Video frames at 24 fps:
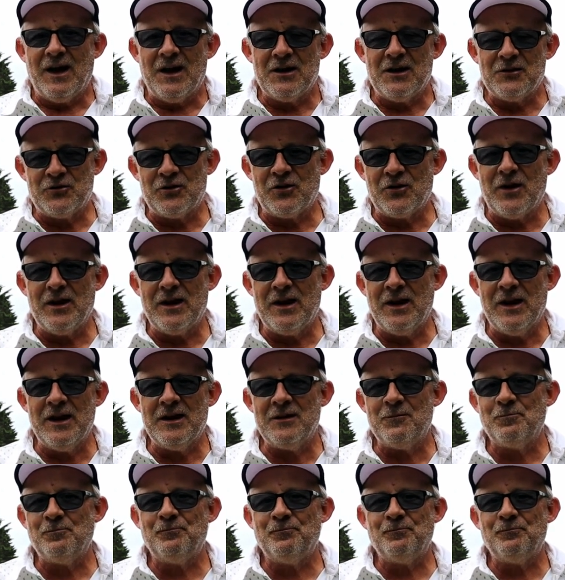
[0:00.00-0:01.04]
and try and
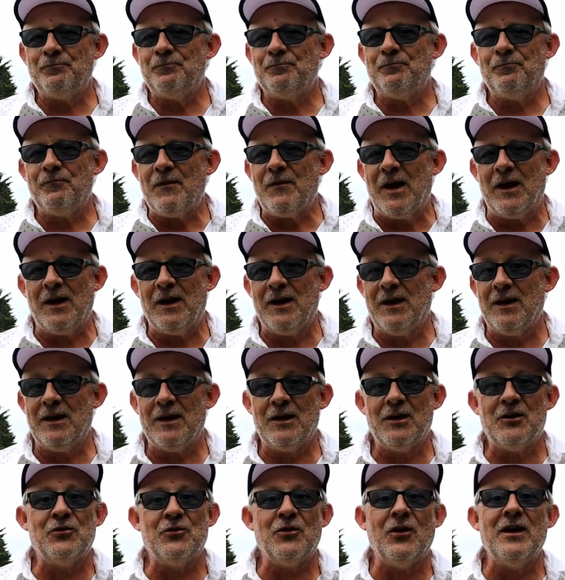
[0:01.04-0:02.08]
hit
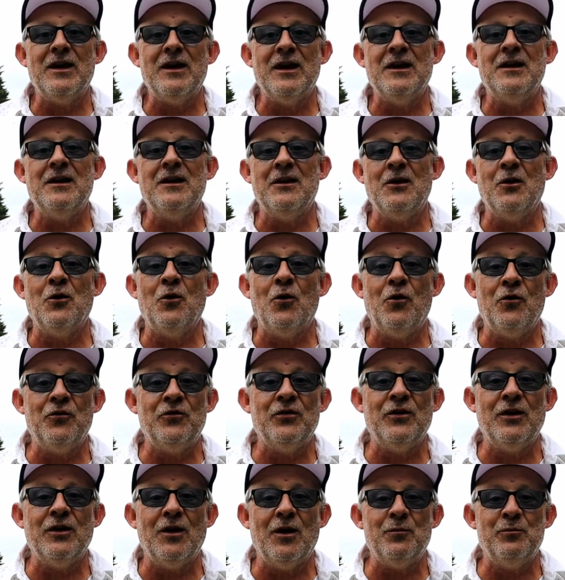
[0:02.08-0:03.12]
try and hit it an
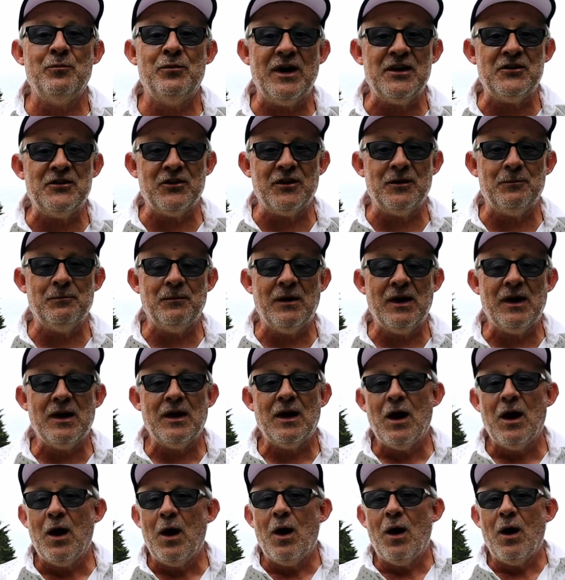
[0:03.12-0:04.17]
awful lot better.
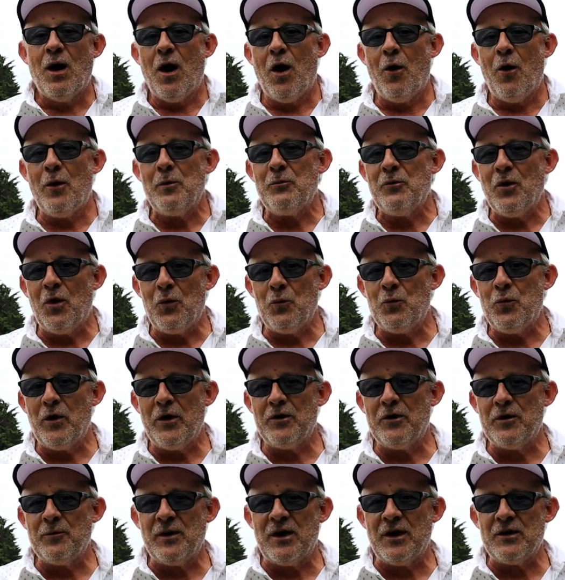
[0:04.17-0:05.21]
Oh, I'm not
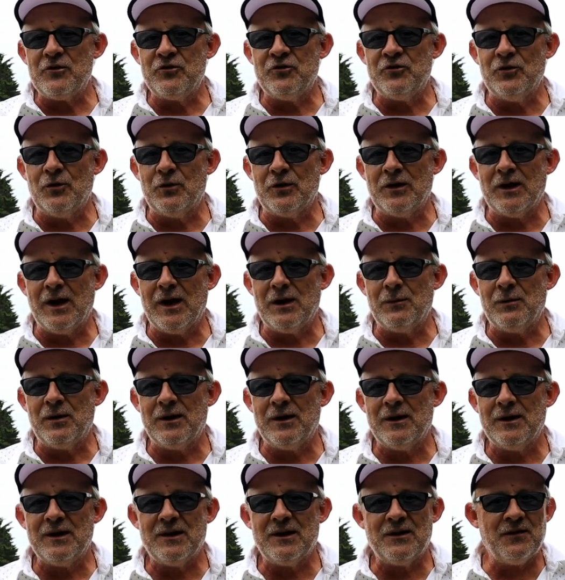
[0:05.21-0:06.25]
worried about the short game.
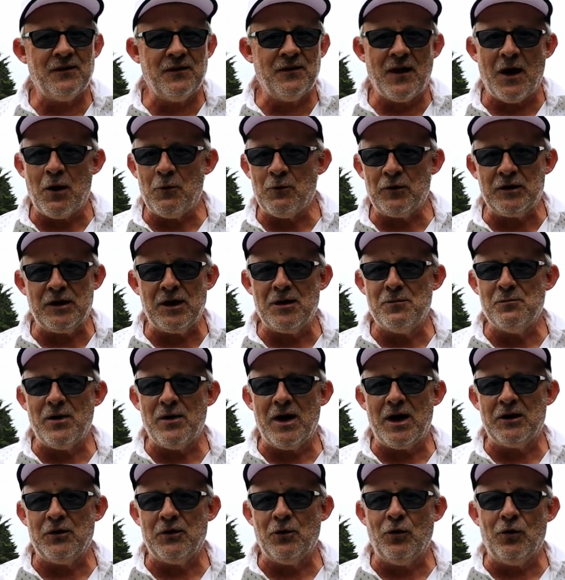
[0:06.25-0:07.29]
That will come
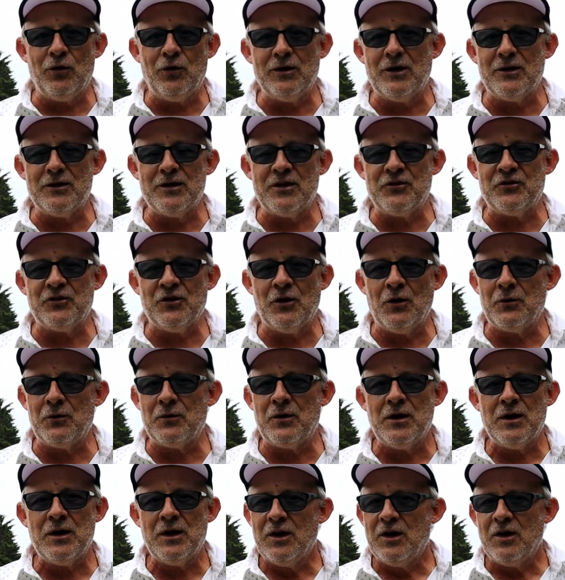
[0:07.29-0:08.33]
back all on its
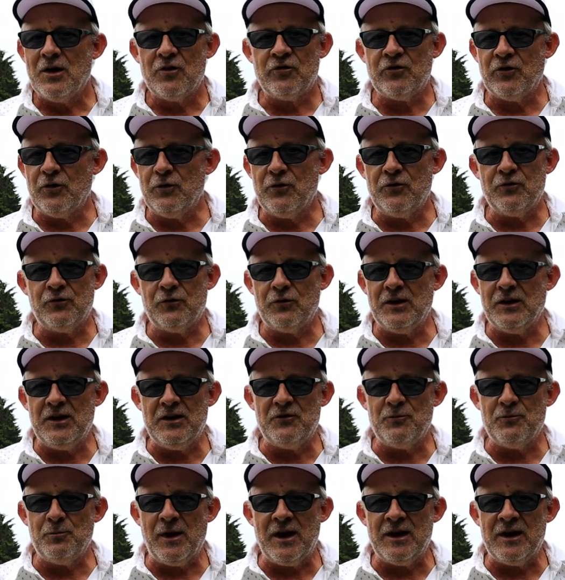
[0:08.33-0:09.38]
own. As soon as
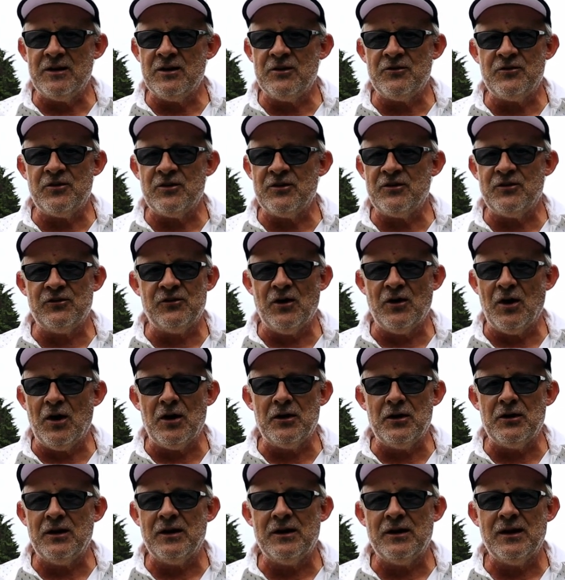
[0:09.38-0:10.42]
greens maintenance is
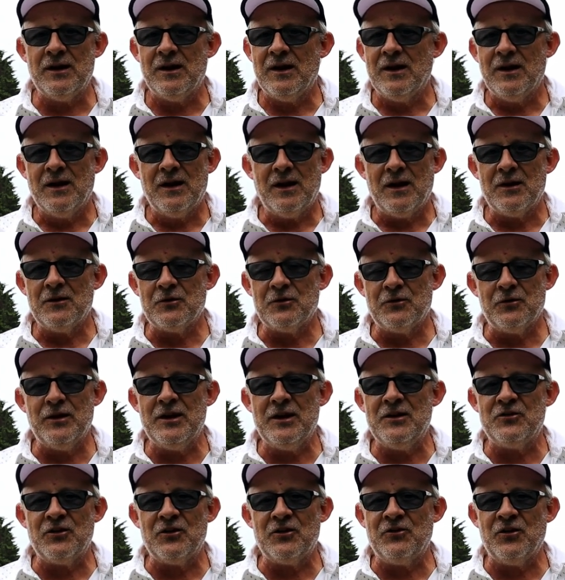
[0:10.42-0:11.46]
done and the
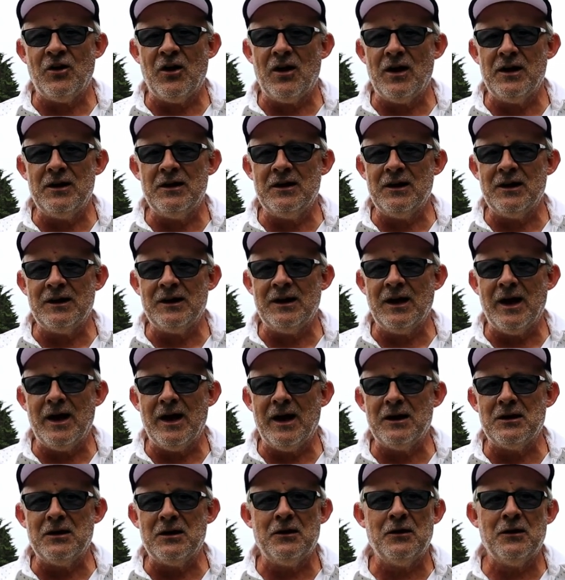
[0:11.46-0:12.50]
greens are tidy
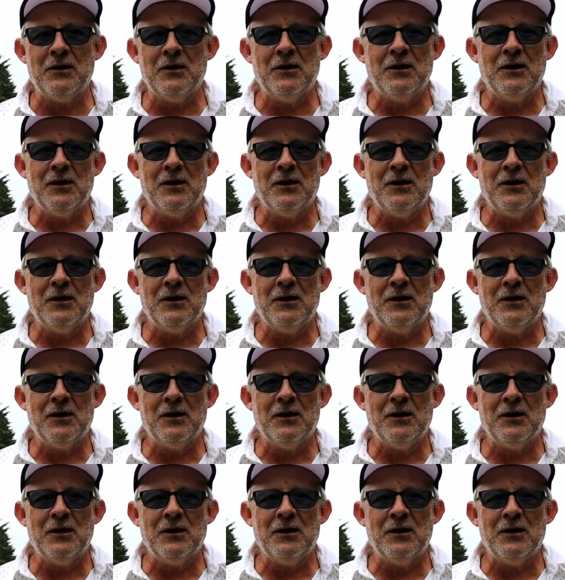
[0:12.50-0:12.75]
again,